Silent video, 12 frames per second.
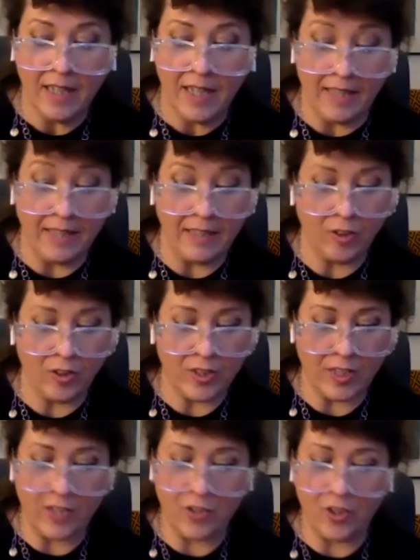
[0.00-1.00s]
and in the
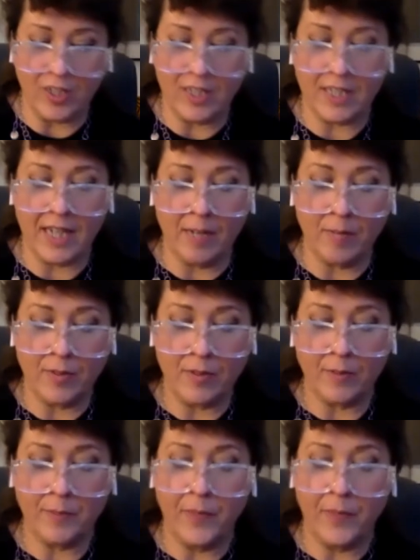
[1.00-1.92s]
Los Angeles Times.